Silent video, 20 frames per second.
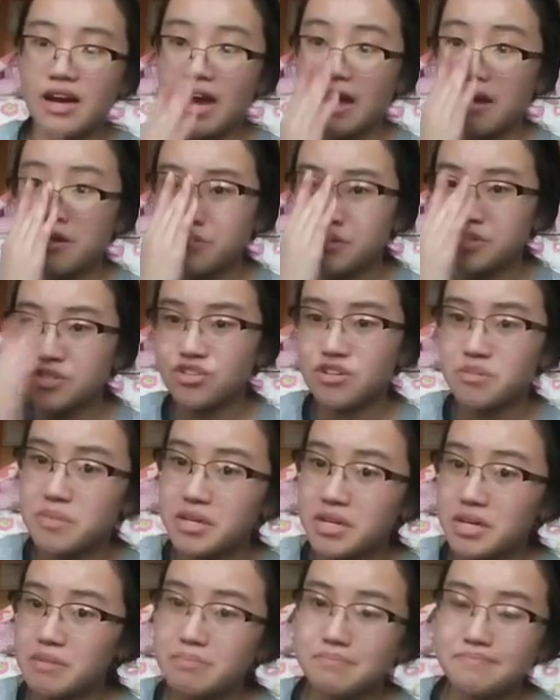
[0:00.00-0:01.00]
I don't
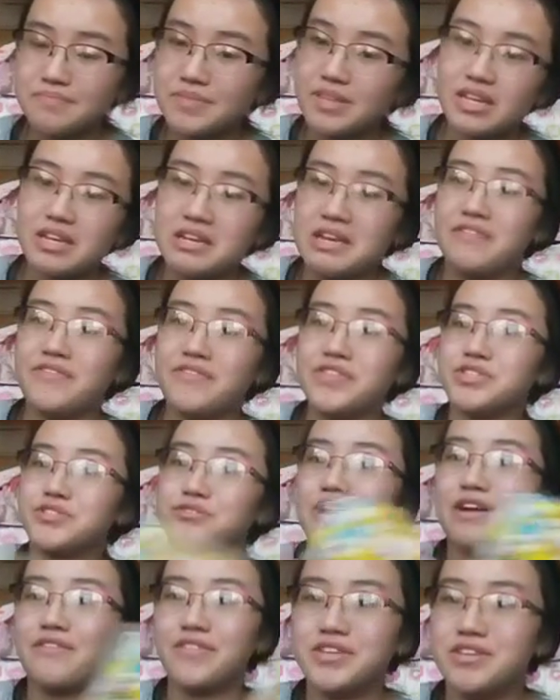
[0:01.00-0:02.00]
discriminate if it's a
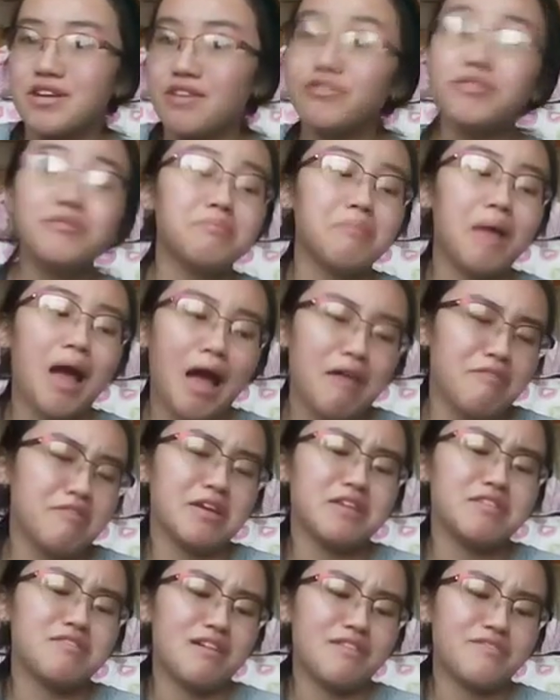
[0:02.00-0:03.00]
graphic novel. I
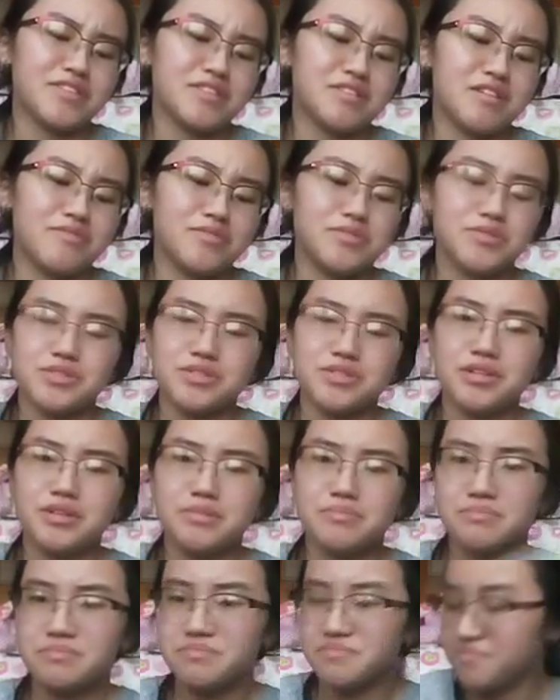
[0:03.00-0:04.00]
like graphic novels,
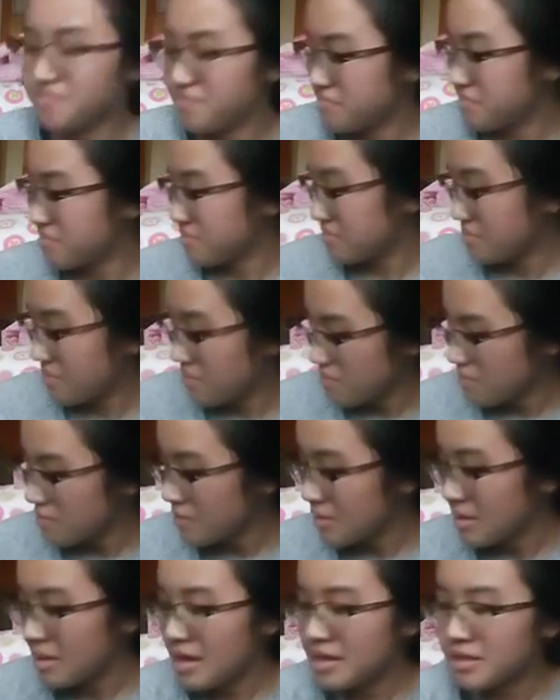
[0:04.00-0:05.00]

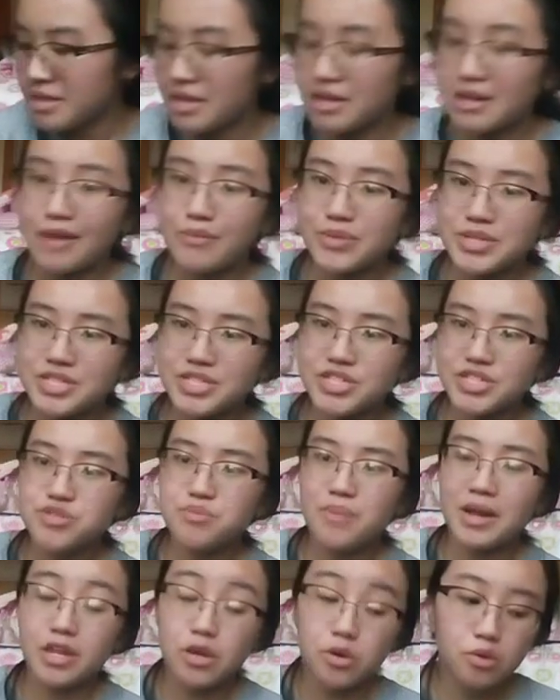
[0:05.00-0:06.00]
And then I went
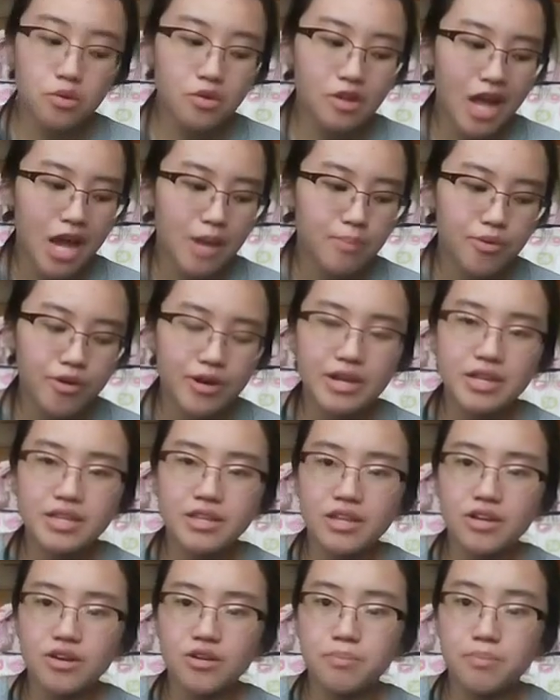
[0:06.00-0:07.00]
to my local
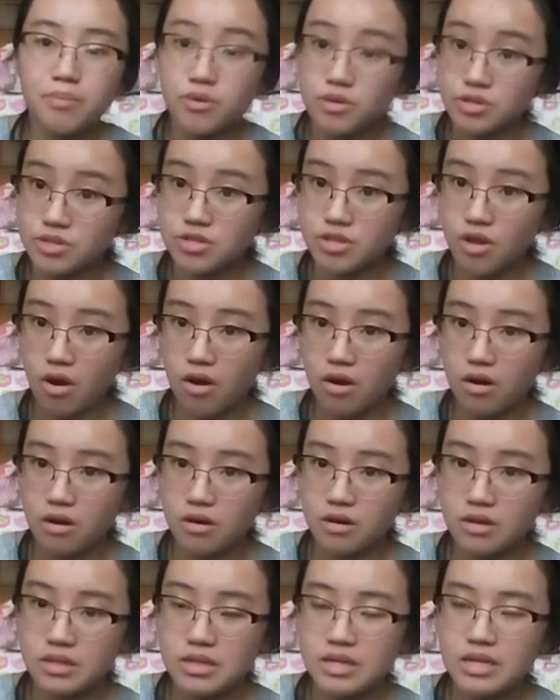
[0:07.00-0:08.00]
library. Their books
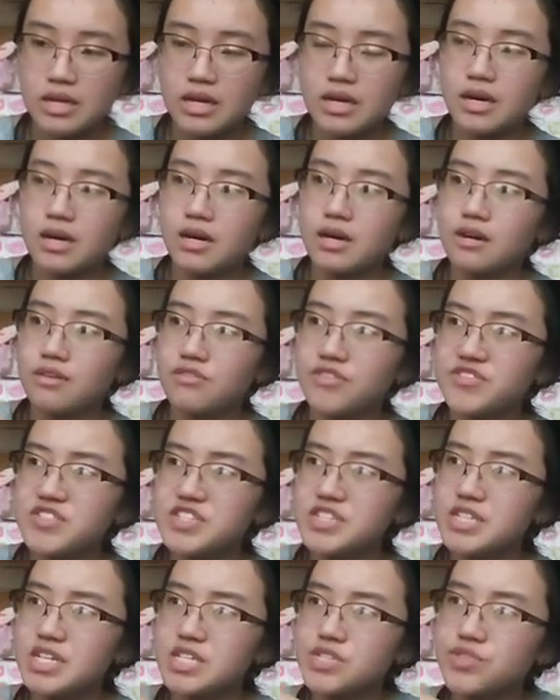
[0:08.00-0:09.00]
are
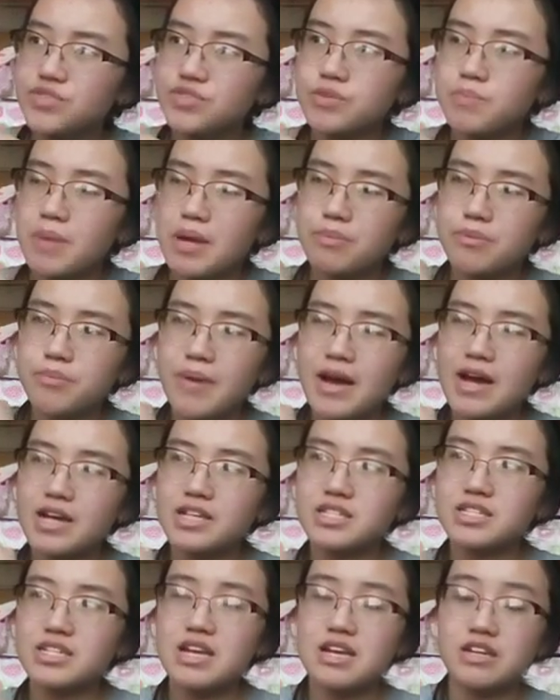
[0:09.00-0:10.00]
50 cents for
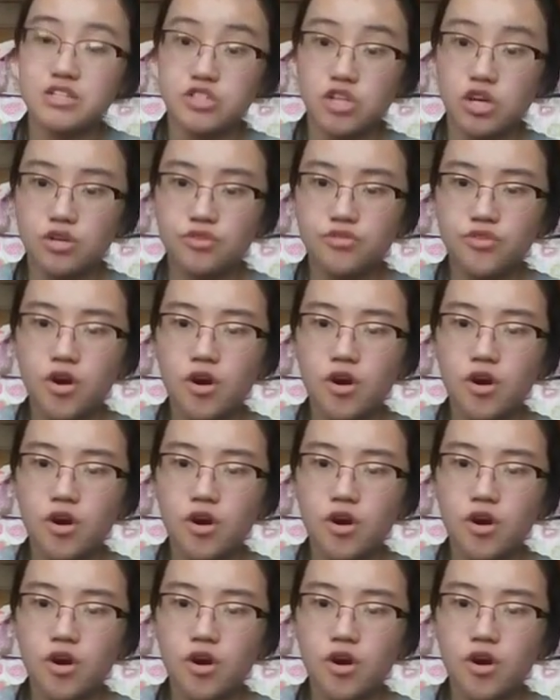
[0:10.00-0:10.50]
paperbacks and $1